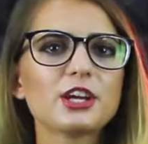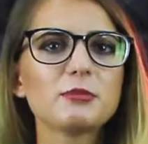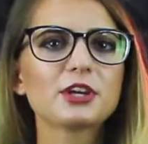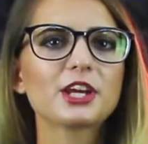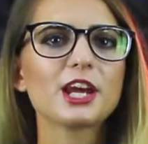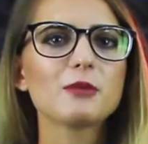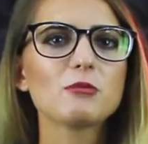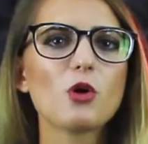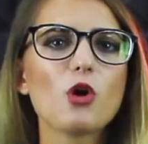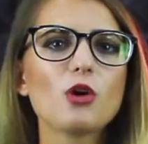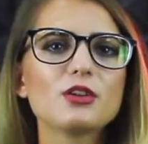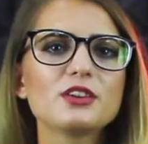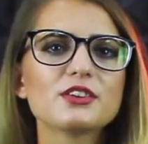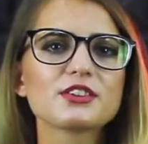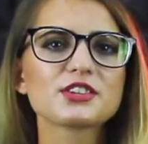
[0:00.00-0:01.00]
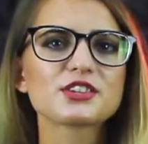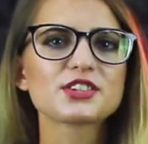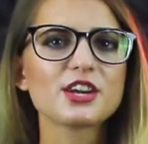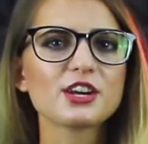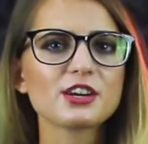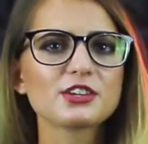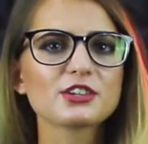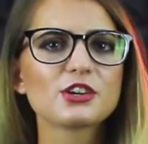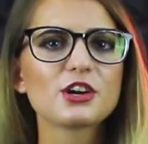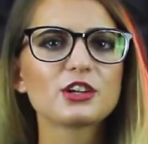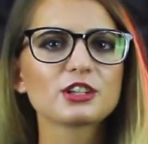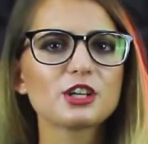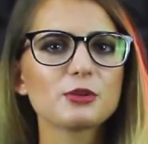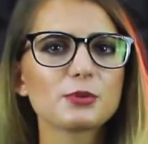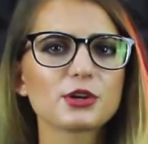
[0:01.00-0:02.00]
He became only the second
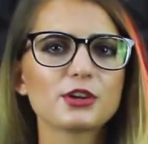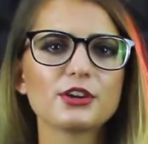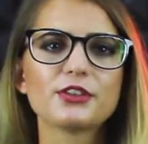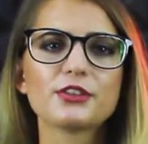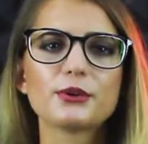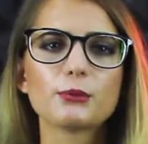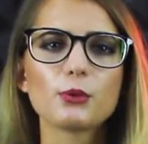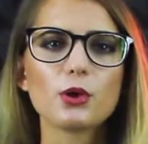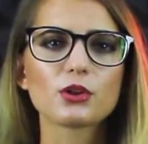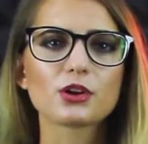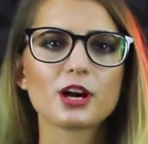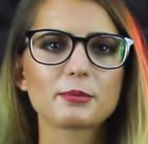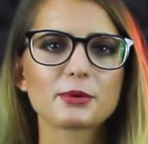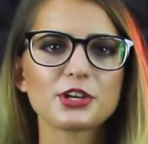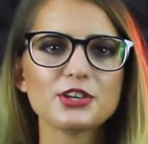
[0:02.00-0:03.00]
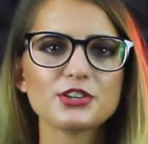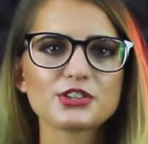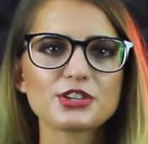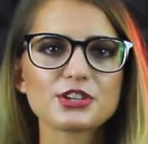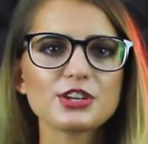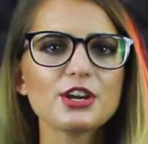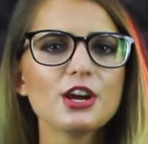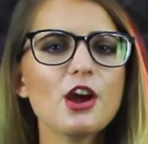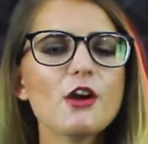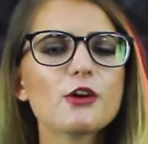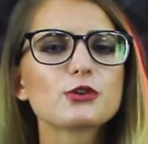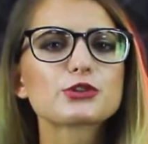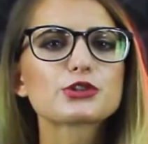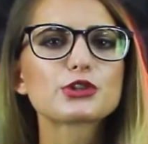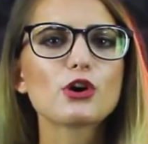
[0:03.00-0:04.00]
goalkeeper in the World Cup history
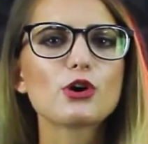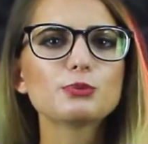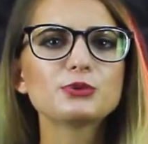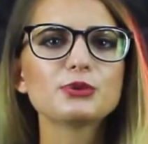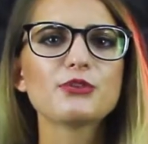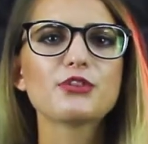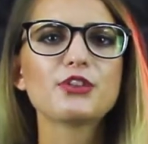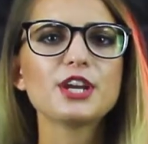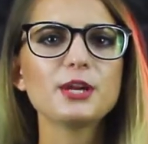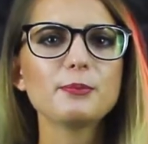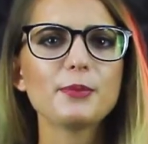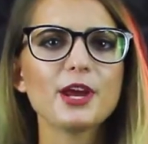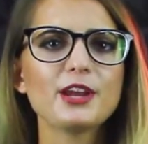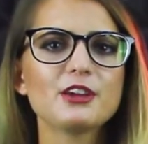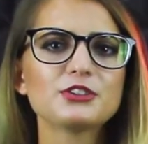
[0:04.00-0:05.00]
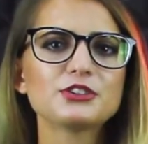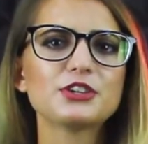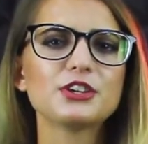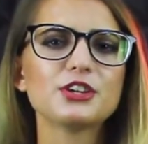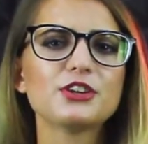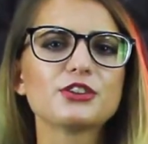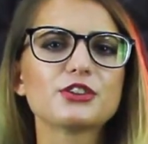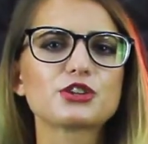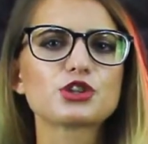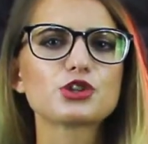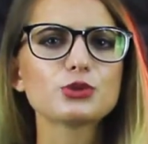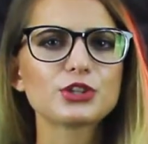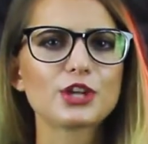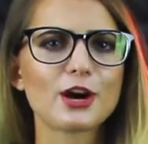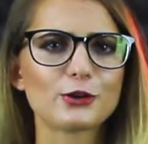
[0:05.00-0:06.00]
who stopped 3 penalty in the
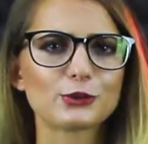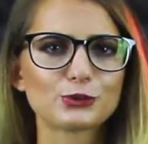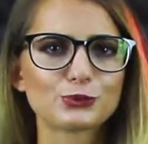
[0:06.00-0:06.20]
shootout.